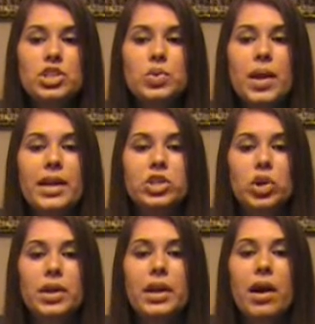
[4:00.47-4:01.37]
to
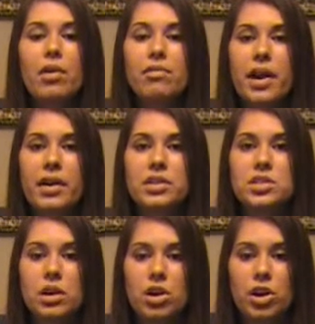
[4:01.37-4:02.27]
electronic health records
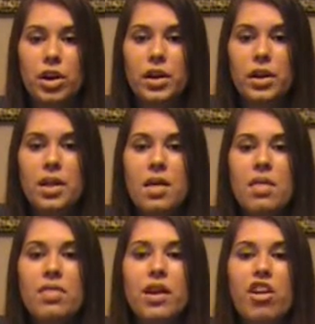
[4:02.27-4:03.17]
occurred,
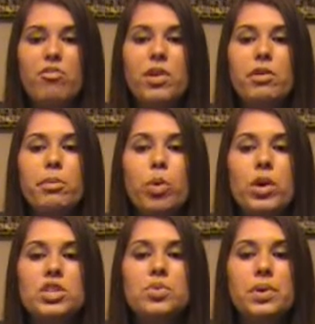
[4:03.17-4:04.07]
there have been
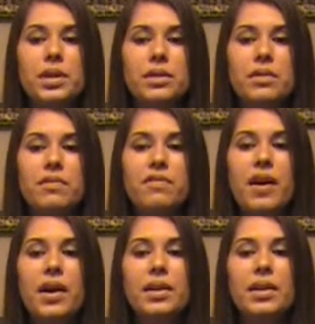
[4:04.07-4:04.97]
reports written
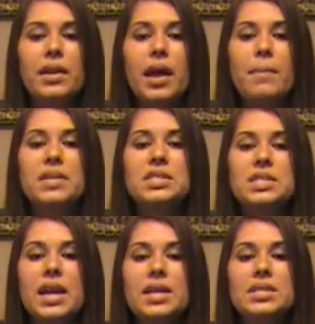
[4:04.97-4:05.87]
finding that
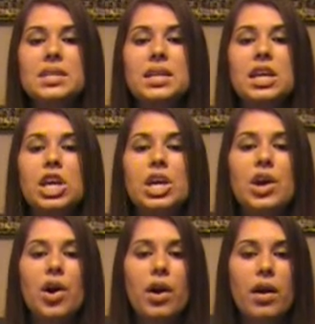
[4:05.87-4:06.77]
mistakes in the
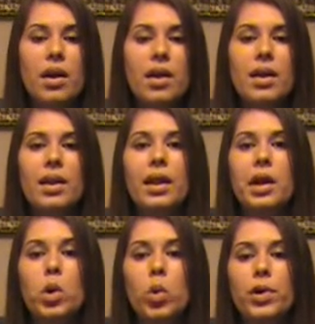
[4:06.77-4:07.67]
ER,
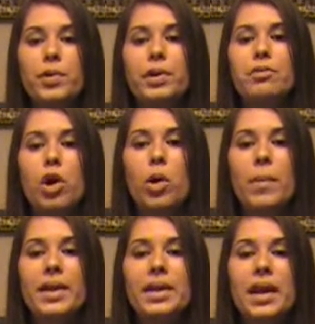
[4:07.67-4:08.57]
like ordering wrong
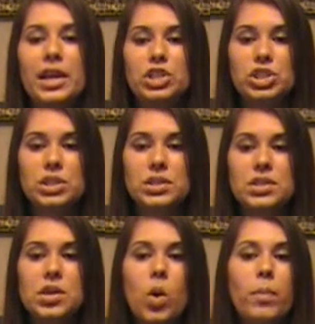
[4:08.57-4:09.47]

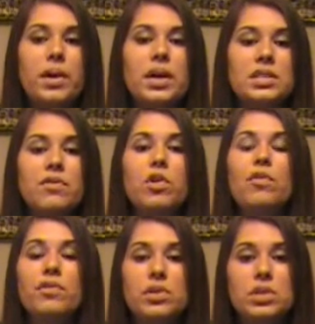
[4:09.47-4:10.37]
medications or because of
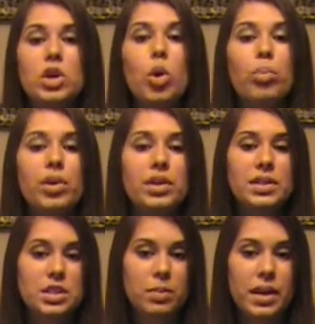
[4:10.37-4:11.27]
confusing computer
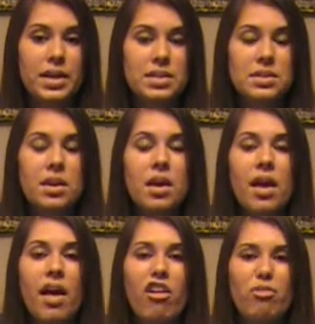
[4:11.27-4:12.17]
displays,
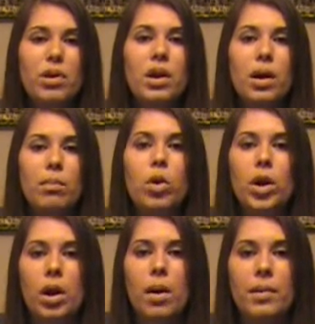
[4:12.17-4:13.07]
have become more
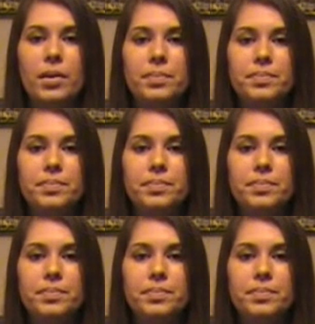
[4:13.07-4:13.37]
common.